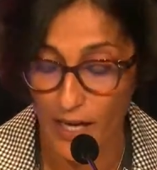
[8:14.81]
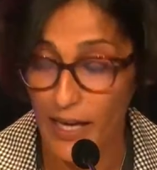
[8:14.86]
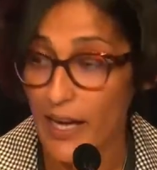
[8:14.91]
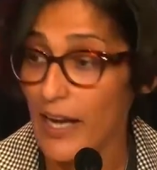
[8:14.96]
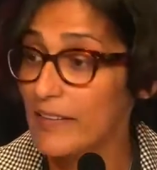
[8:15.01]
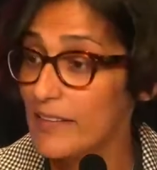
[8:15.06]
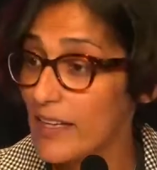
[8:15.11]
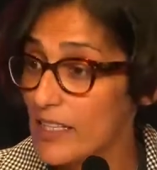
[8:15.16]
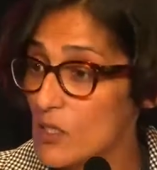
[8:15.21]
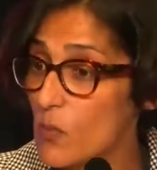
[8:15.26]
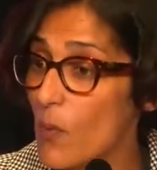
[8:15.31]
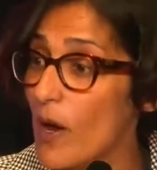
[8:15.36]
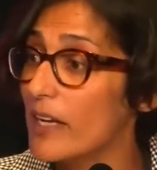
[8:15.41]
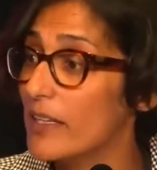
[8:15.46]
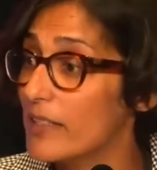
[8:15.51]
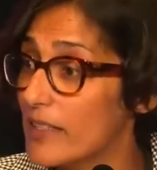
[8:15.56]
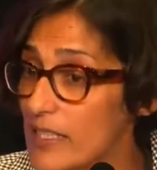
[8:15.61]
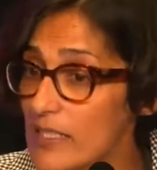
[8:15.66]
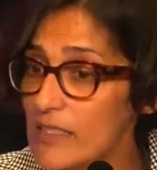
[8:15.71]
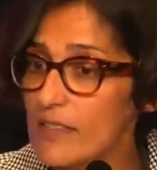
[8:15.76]
And that's why
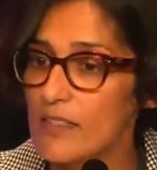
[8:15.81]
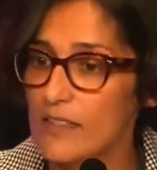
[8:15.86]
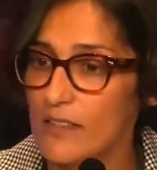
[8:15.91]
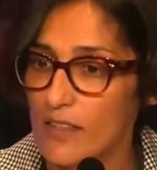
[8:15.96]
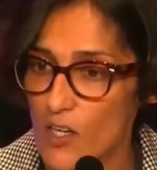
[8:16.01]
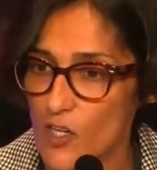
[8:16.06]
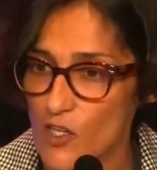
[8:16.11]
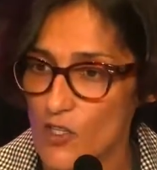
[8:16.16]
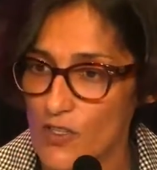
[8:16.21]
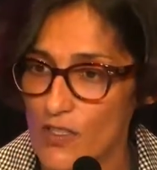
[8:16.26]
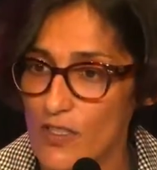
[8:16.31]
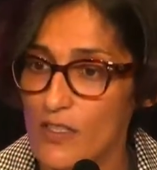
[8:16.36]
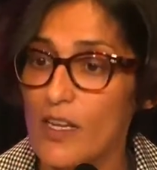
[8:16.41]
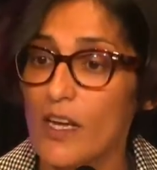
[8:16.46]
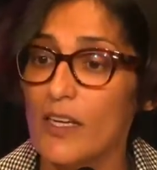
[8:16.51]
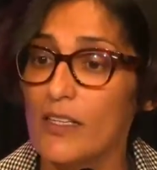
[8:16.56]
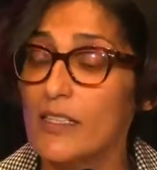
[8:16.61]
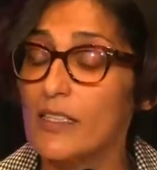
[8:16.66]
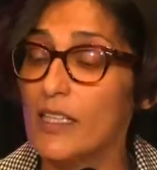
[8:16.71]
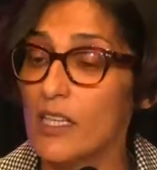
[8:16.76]
these discussions,
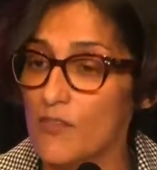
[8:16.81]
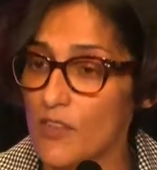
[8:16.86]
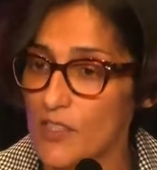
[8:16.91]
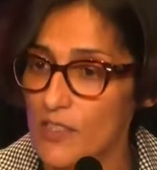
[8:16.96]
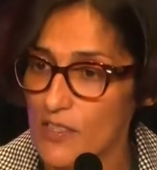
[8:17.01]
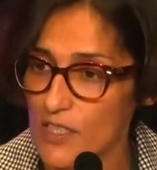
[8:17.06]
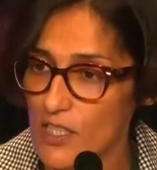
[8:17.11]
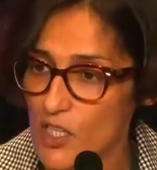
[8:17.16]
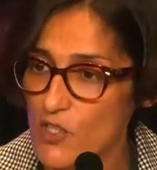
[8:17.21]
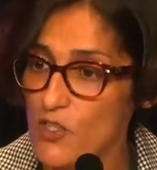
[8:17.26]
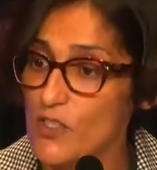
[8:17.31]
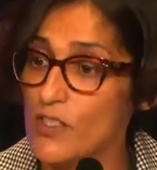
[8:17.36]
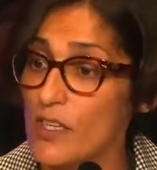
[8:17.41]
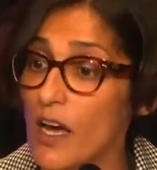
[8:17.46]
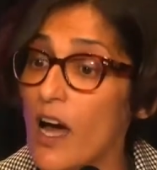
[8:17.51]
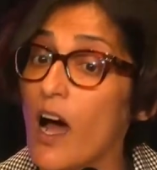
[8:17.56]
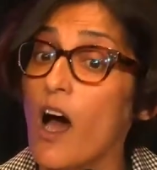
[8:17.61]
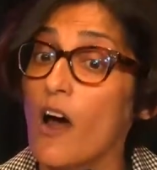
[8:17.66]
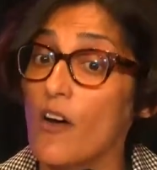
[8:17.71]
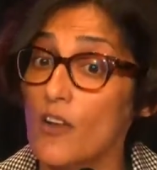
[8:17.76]
these conversations
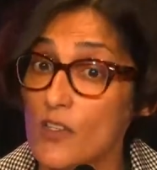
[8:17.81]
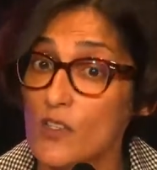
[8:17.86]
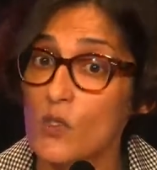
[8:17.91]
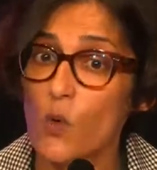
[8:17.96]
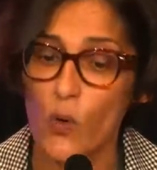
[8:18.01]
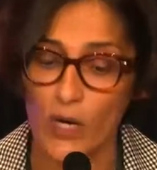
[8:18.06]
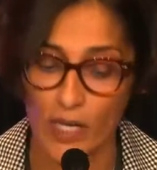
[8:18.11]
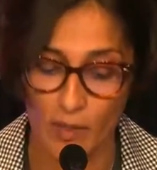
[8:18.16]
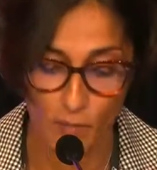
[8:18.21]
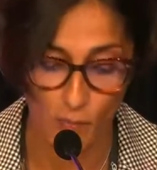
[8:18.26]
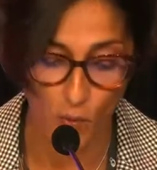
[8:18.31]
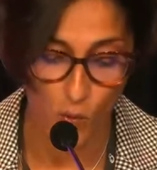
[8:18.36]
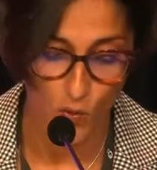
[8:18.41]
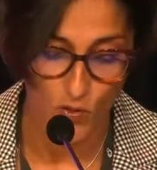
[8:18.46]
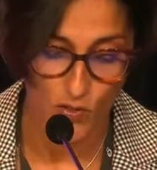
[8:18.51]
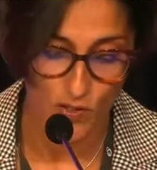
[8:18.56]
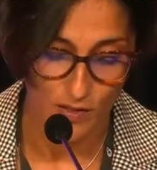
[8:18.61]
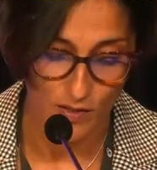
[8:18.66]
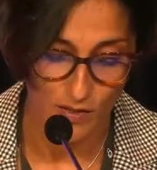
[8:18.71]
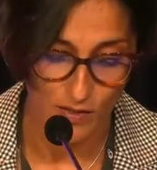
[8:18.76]
are so
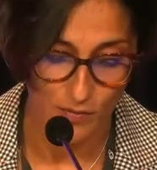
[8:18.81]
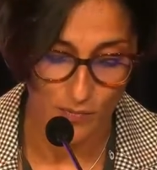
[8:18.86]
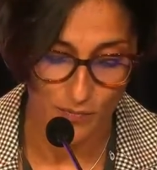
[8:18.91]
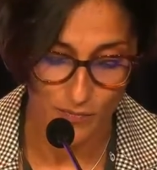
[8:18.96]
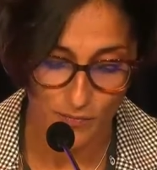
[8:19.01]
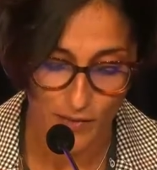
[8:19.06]
important.